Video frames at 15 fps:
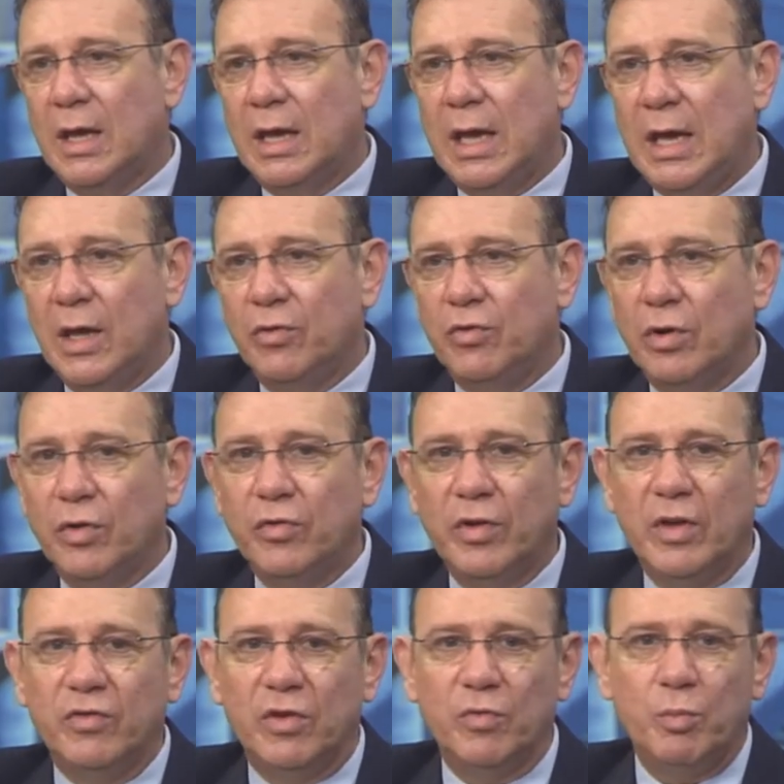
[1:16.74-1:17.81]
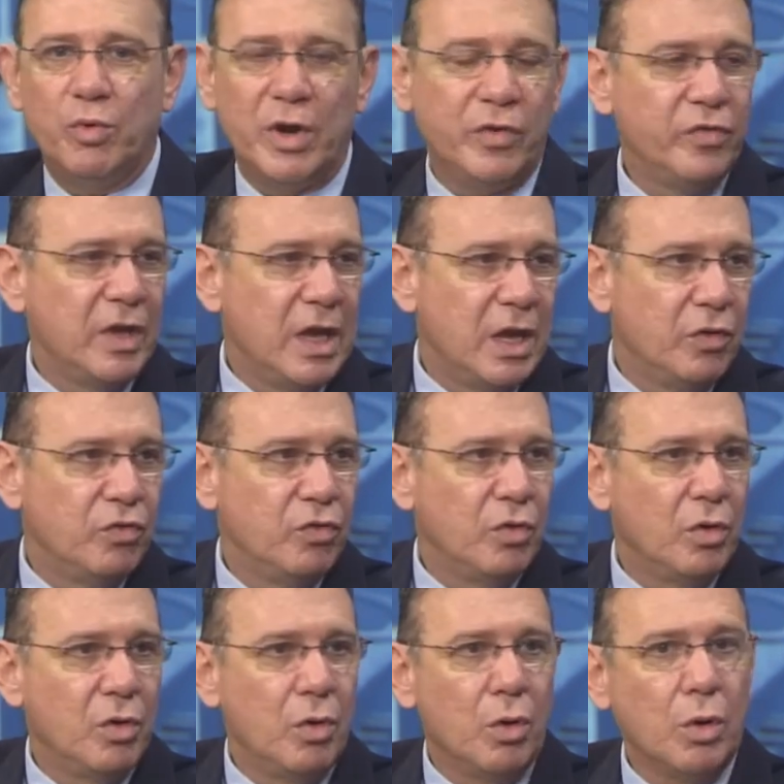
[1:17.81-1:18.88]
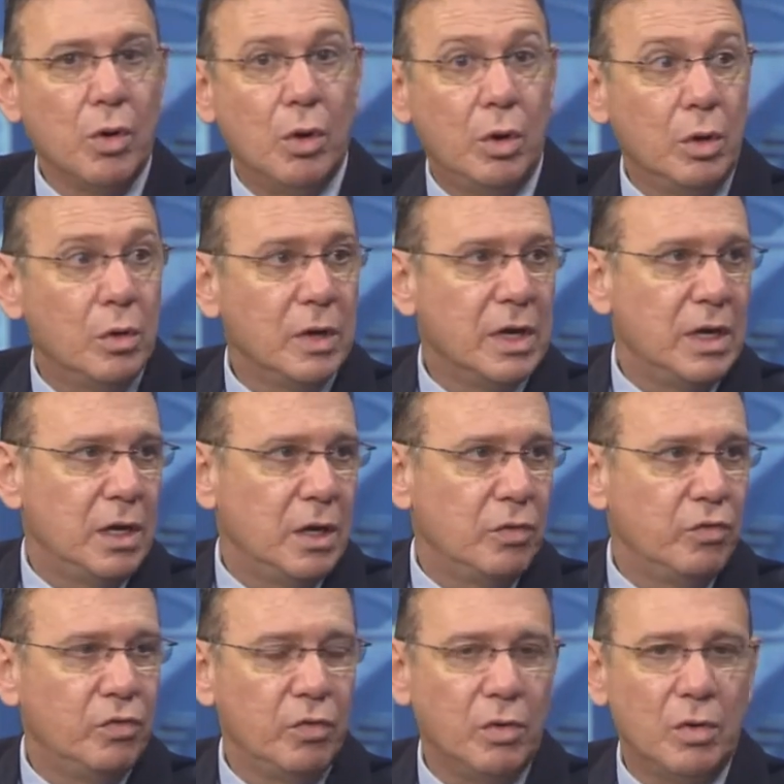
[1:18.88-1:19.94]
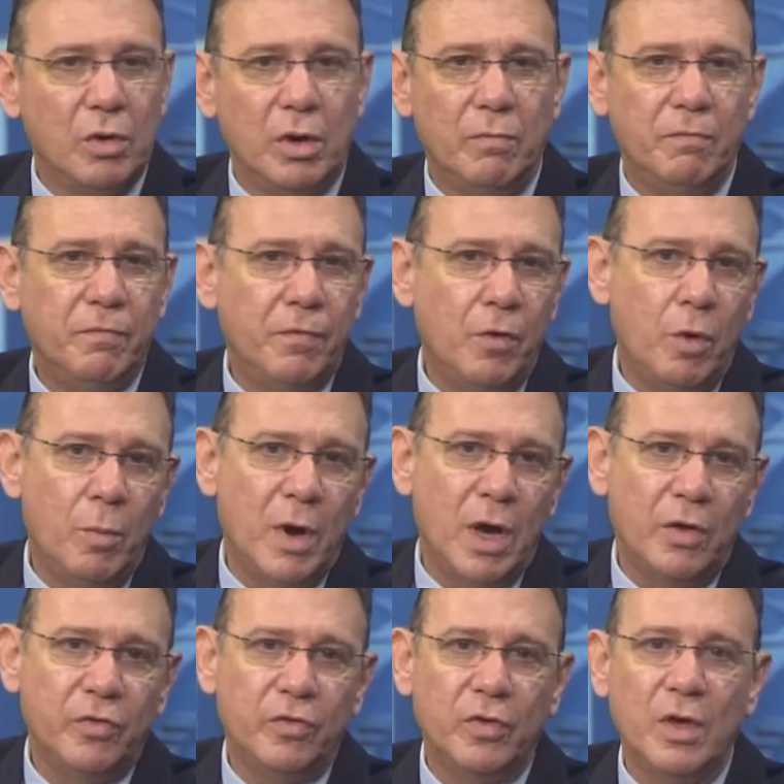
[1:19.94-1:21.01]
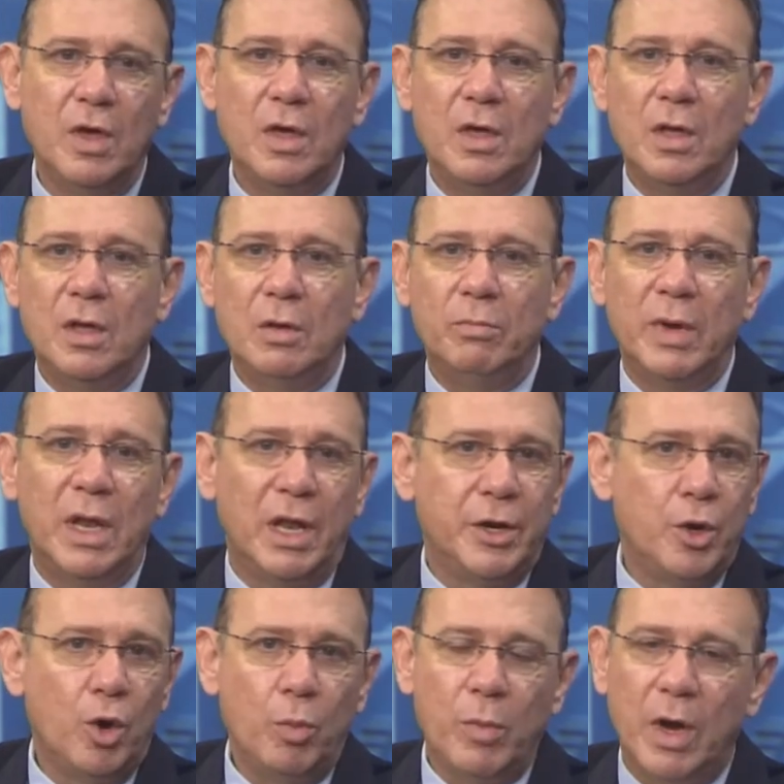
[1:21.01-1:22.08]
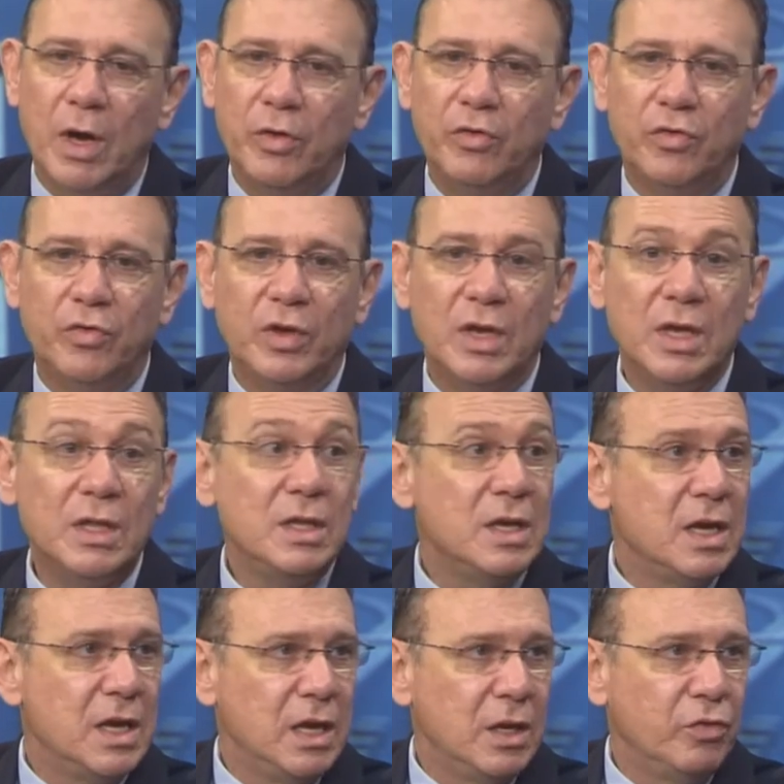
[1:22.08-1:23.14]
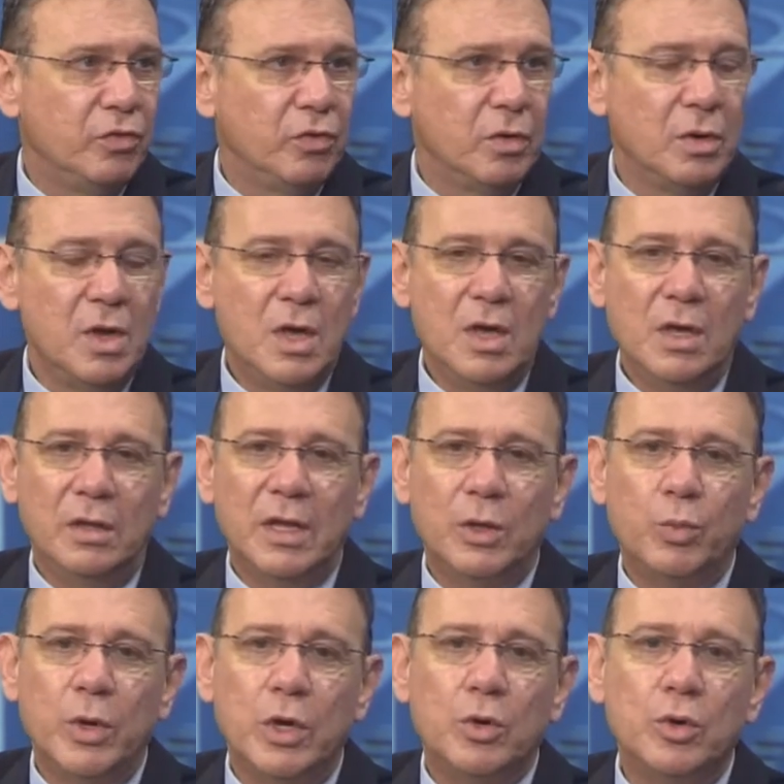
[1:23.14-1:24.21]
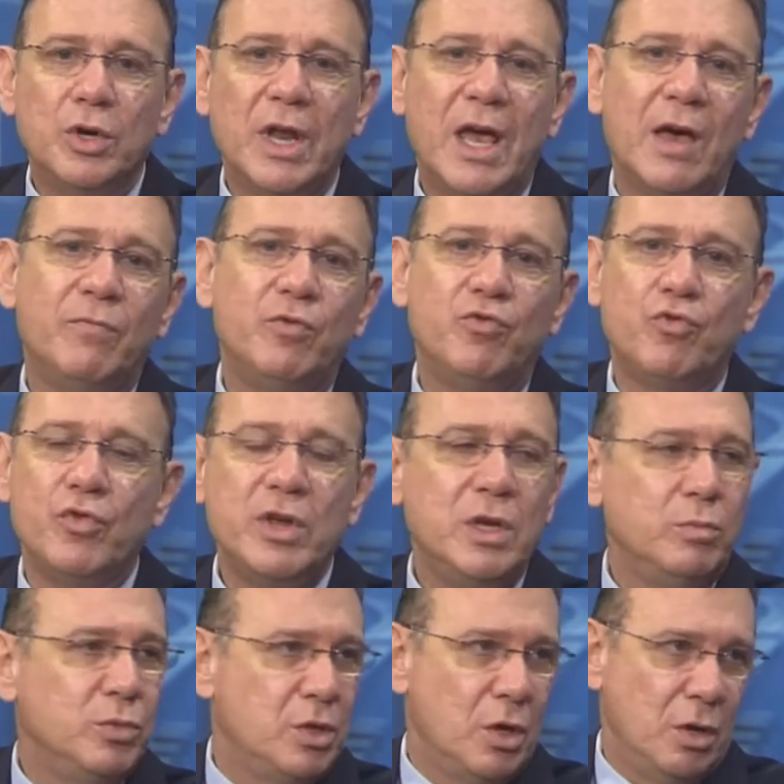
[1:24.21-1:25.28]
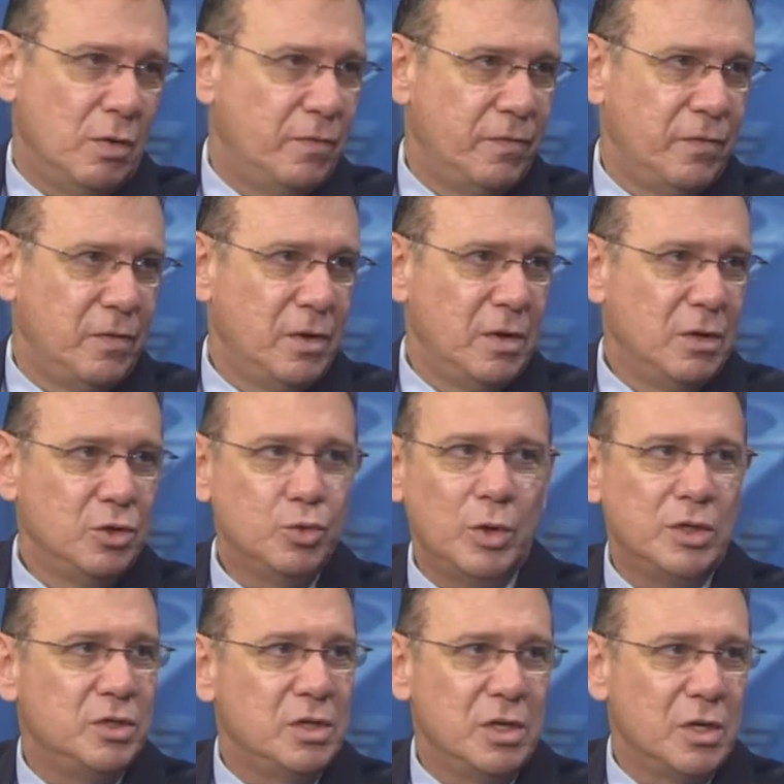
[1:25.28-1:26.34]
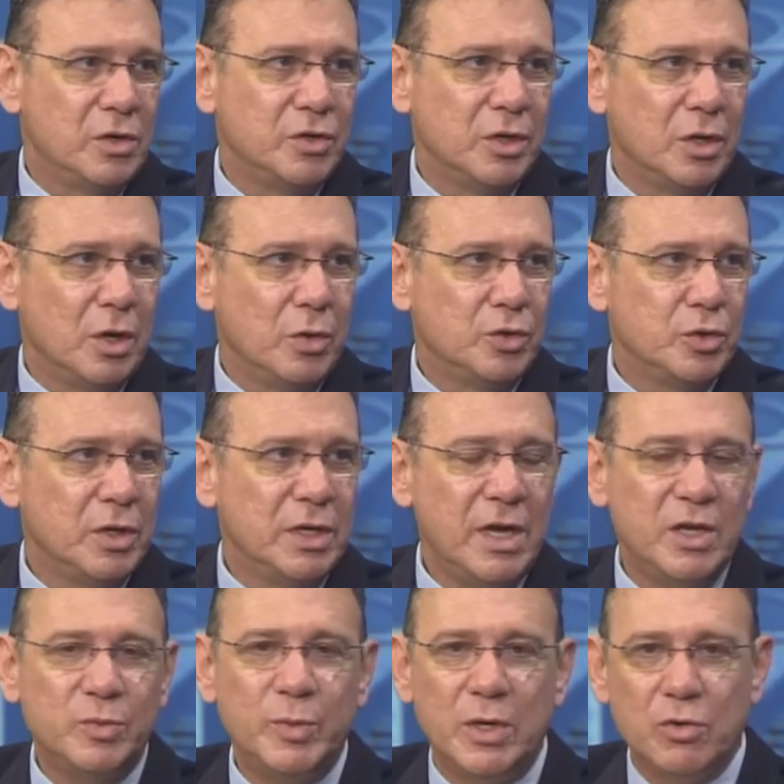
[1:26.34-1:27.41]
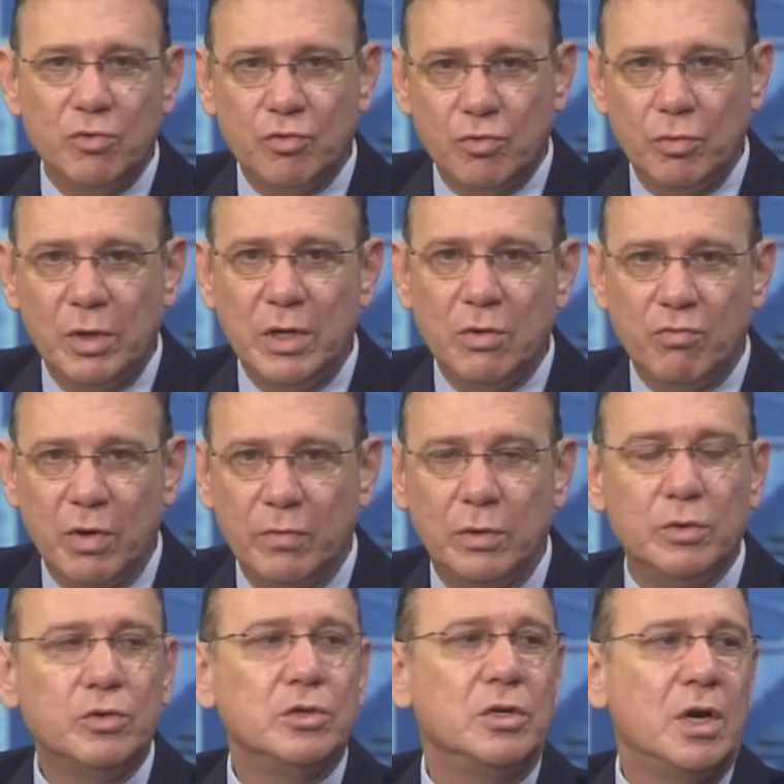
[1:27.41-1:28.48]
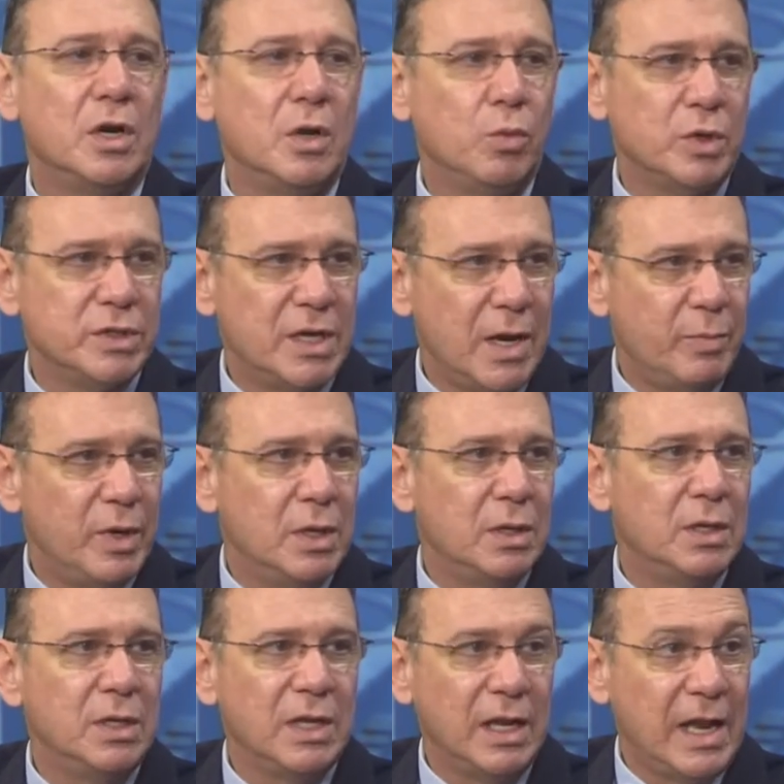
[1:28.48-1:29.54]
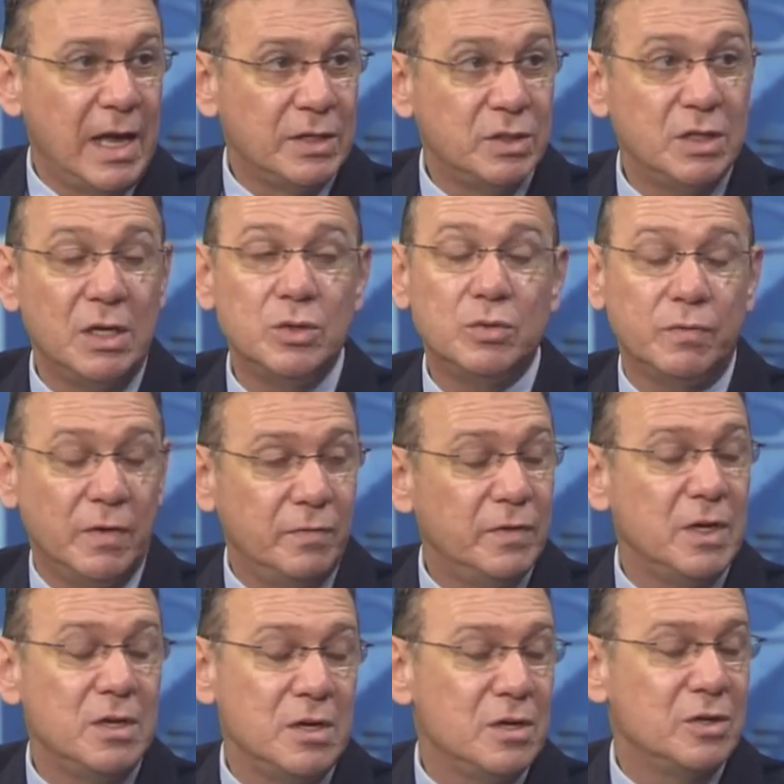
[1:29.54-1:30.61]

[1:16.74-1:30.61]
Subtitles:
cancers such as breast cancer or colon cancer, lymphomas, melanomas, kidney cancer, that we couldn't have dreamed of 20 years ago. So it has been truly revolutionary what's happened in the last 10 to 15